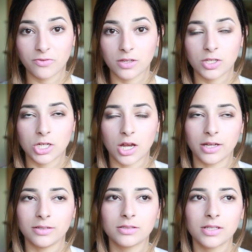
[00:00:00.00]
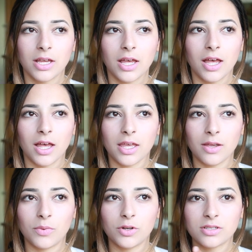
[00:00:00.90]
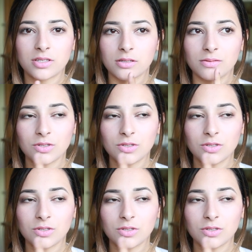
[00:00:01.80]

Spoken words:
first child, it was